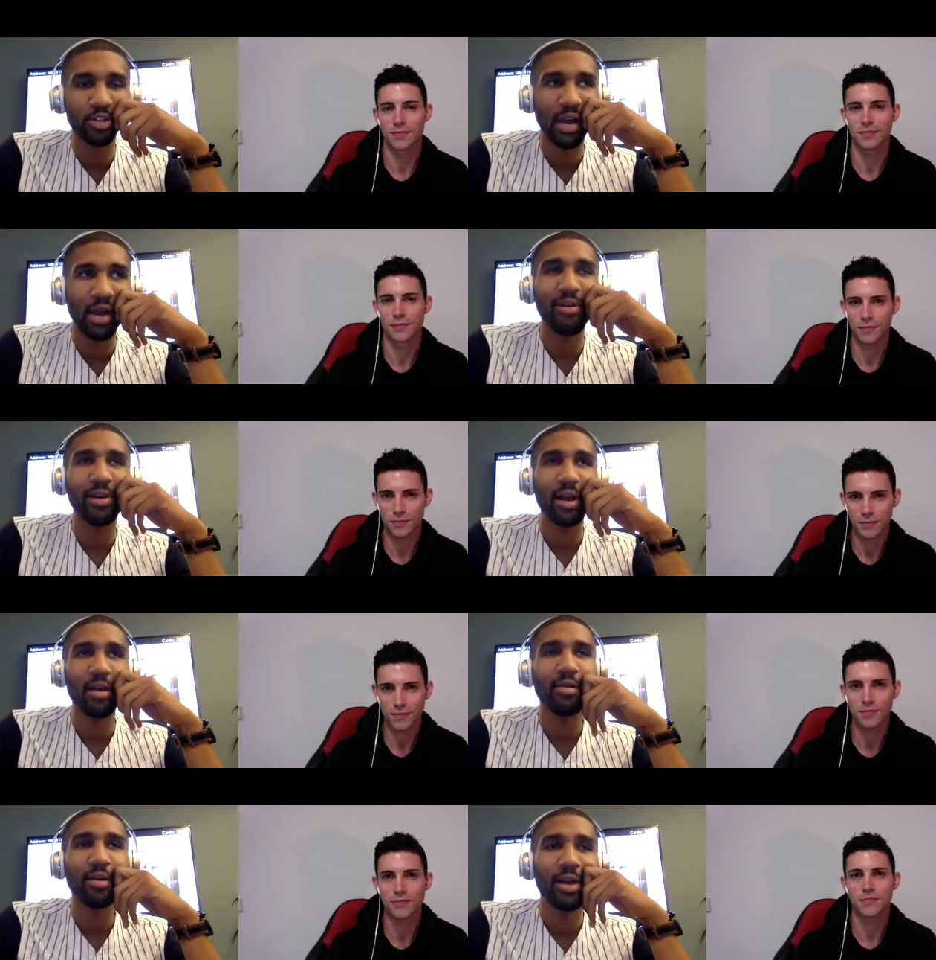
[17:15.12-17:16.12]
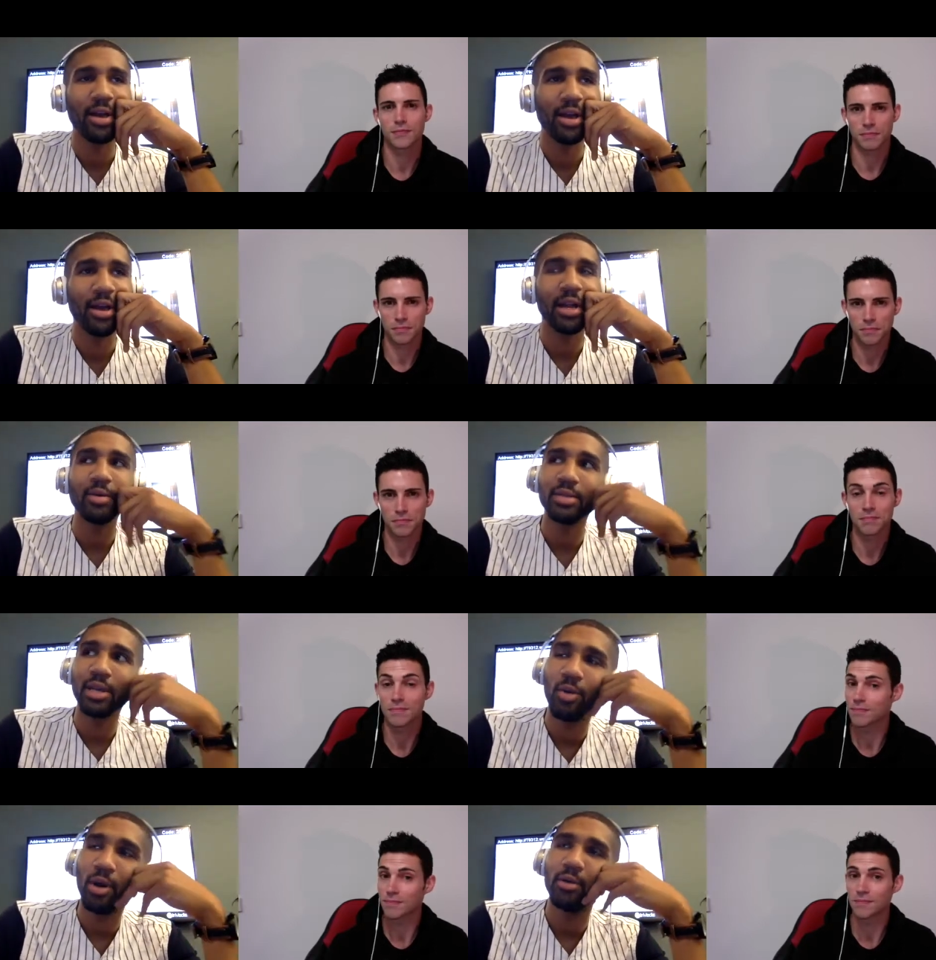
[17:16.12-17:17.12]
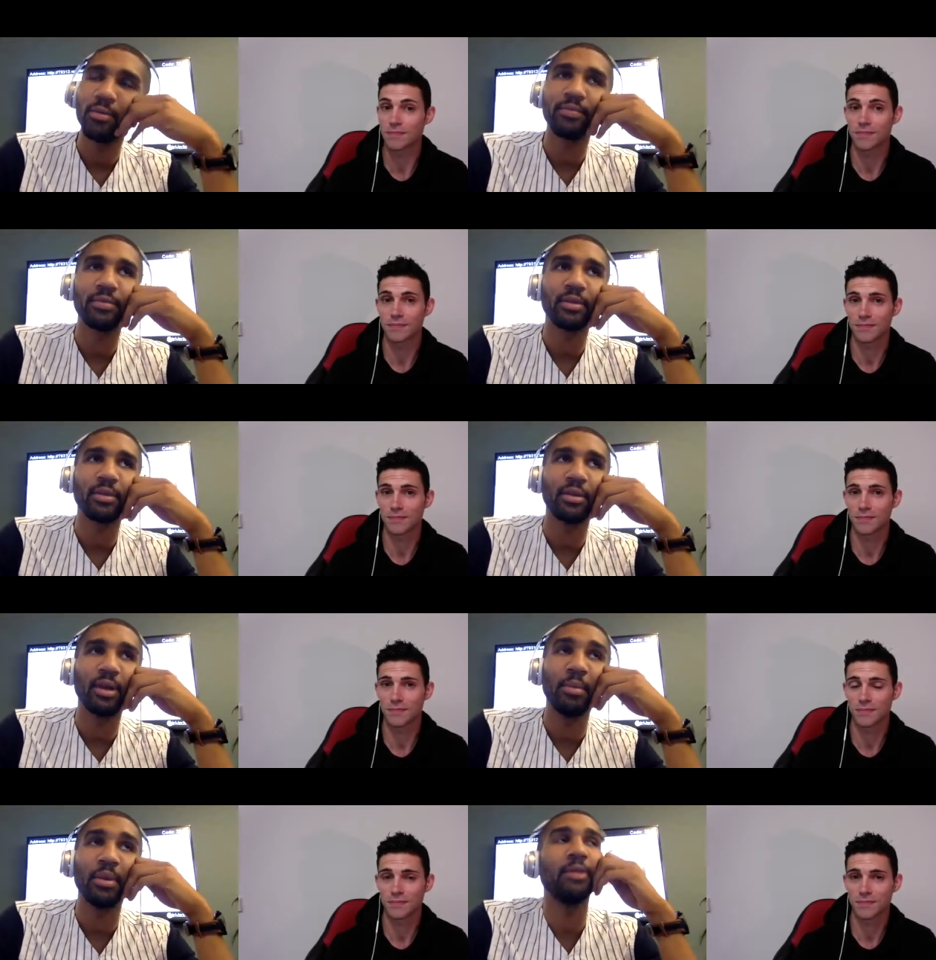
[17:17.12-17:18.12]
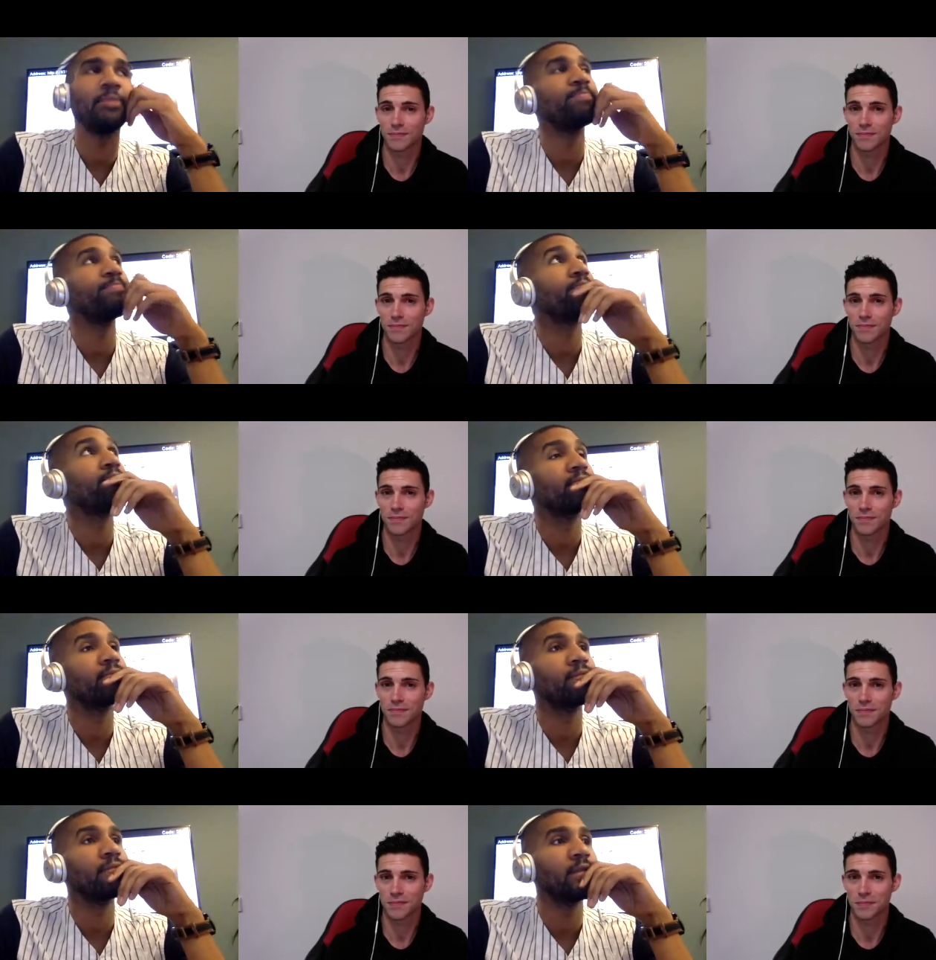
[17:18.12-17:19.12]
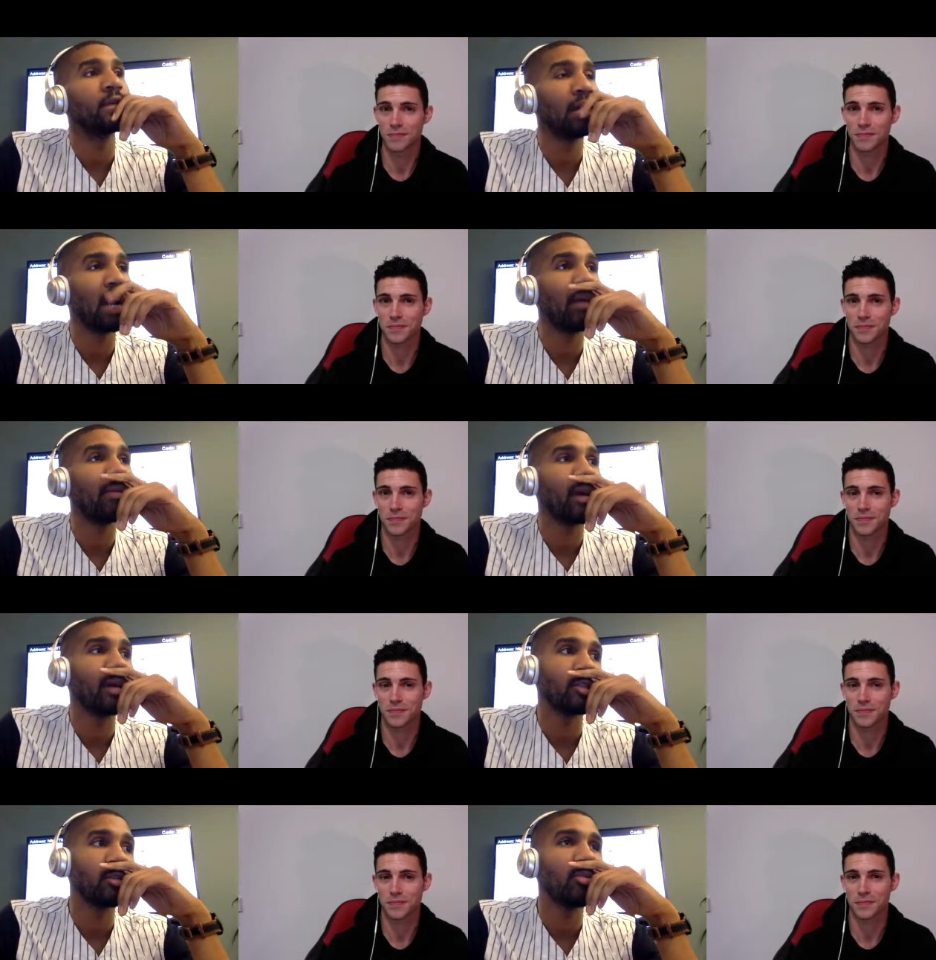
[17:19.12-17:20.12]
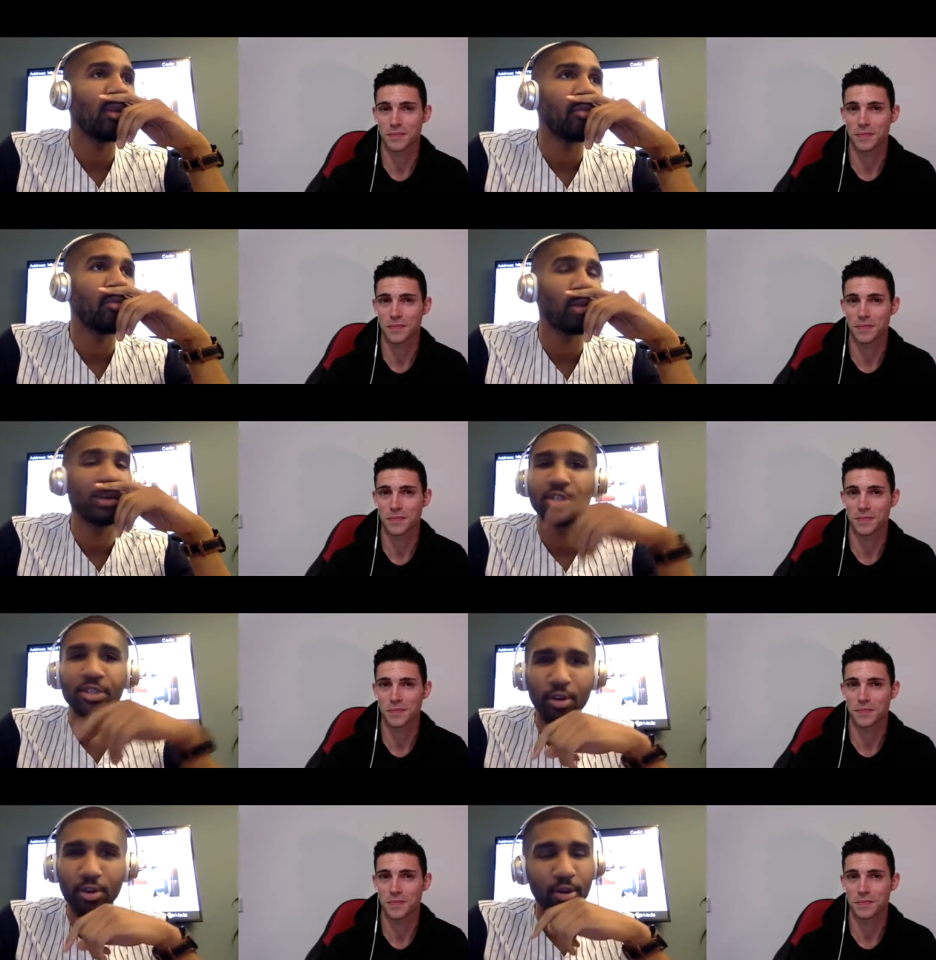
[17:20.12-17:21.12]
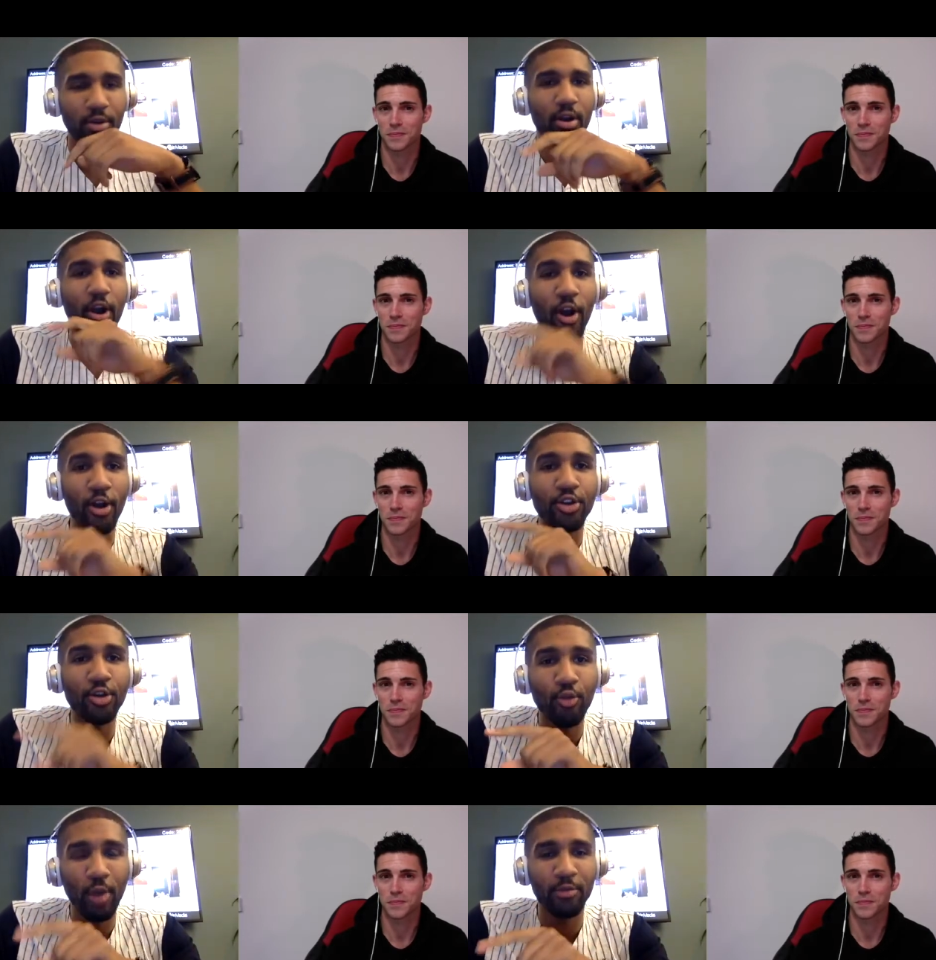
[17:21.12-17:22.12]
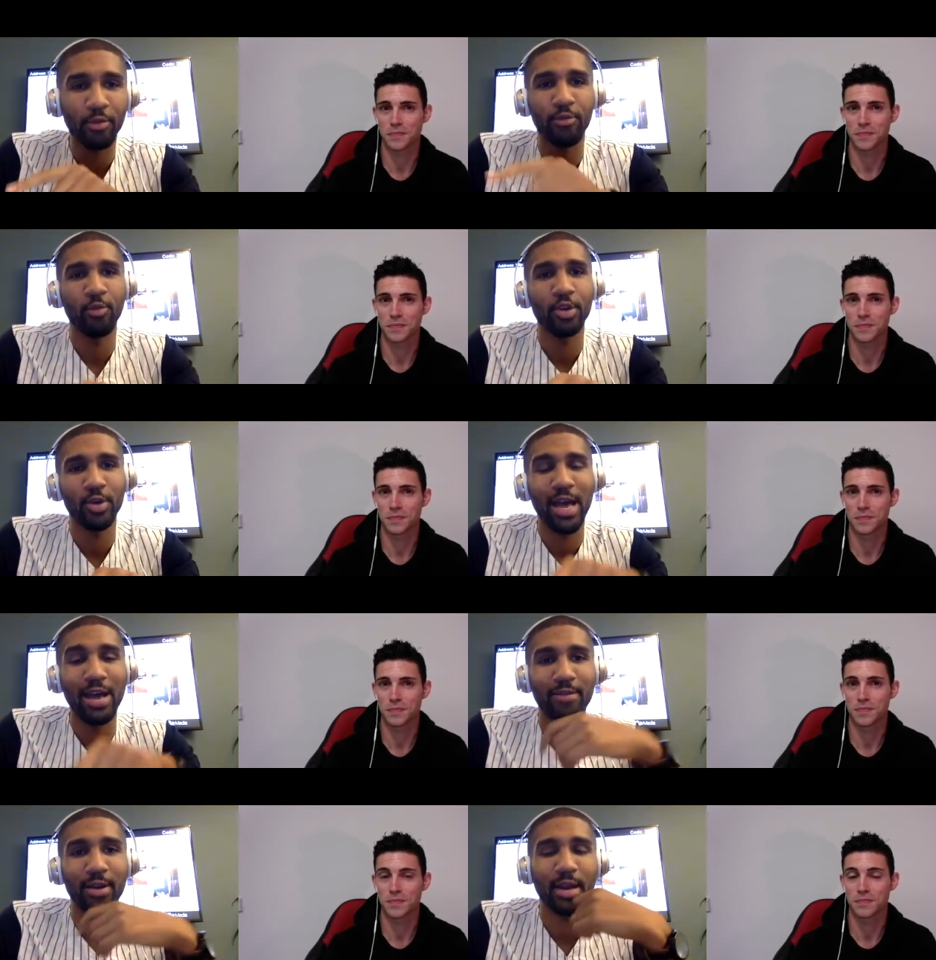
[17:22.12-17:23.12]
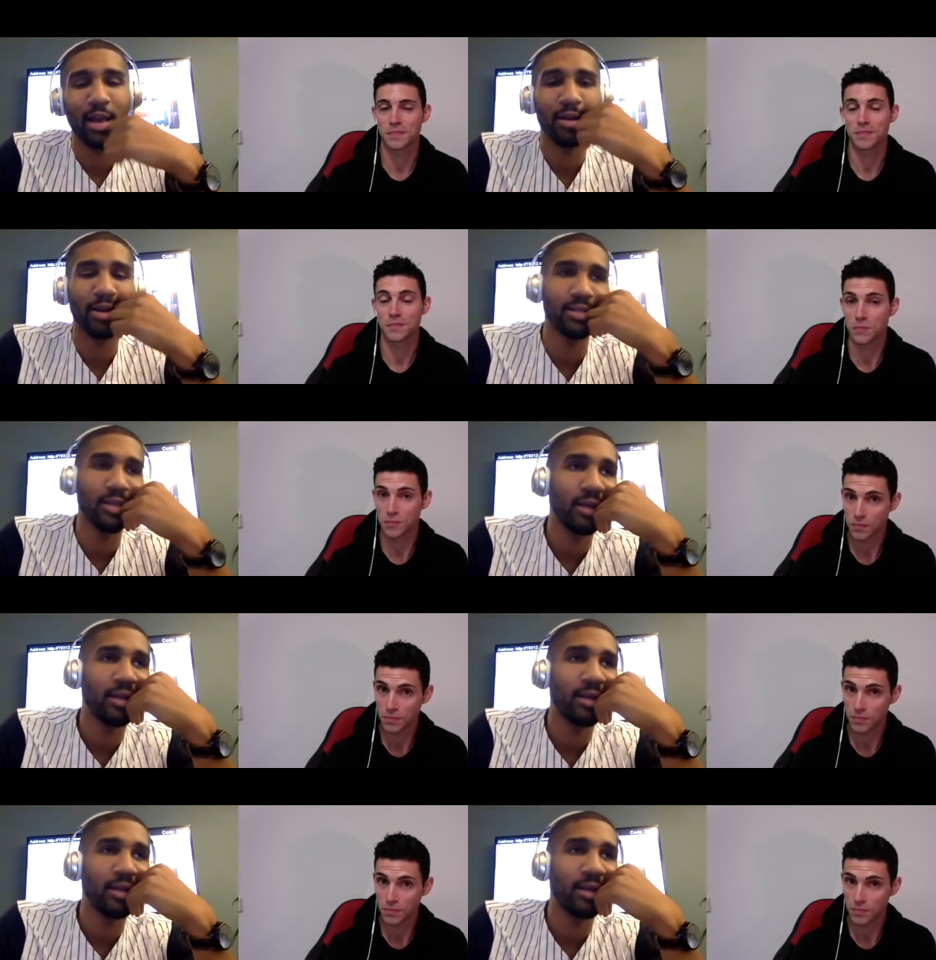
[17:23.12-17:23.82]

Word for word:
Speaker 1: you have right now? And I was like, well, I mean, you know, I have a lot to be grateful for. He says, no. Are you grateful for what you have right now? And I said,